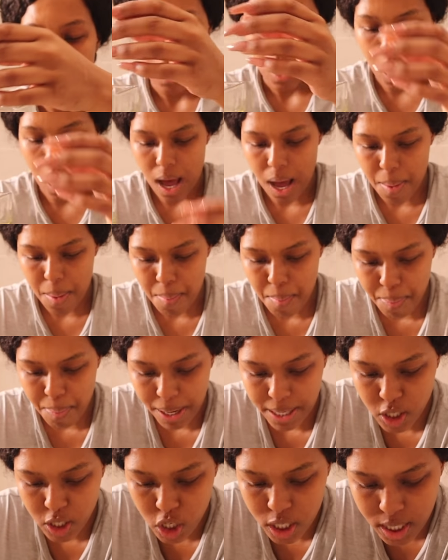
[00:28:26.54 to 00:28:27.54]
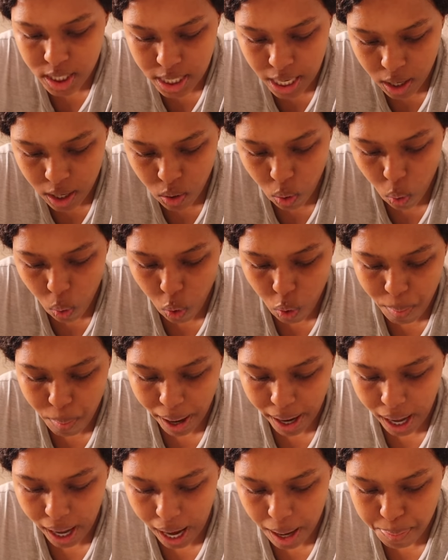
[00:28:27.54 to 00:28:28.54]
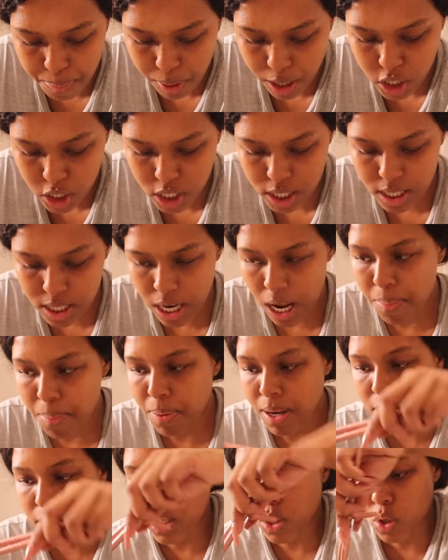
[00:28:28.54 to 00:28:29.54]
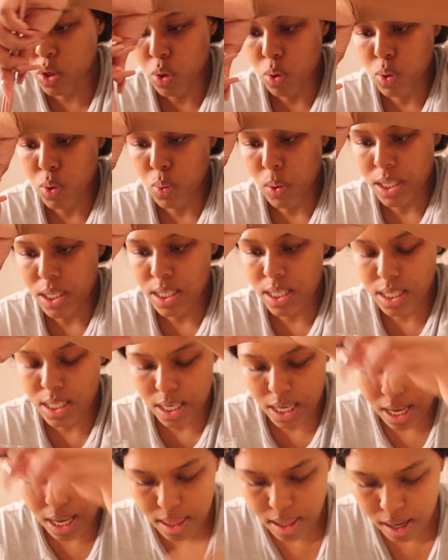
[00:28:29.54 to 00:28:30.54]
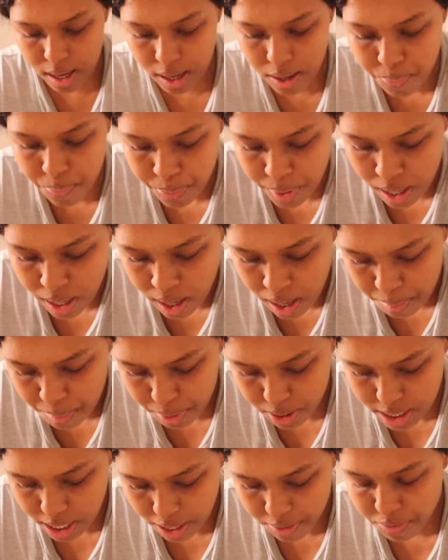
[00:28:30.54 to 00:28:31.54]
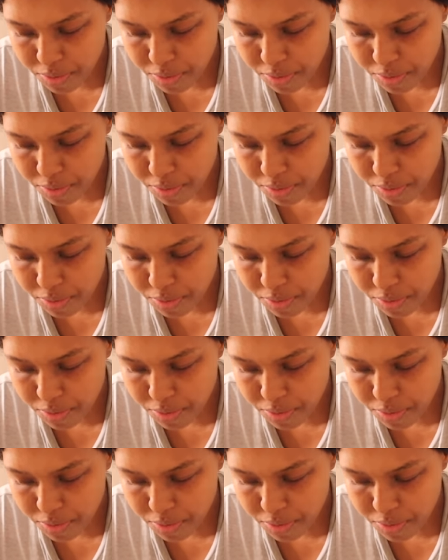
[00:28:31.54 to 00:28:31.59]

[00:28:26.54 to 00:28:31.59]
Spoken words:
But just take all my eye brushes and I place those ones together, because I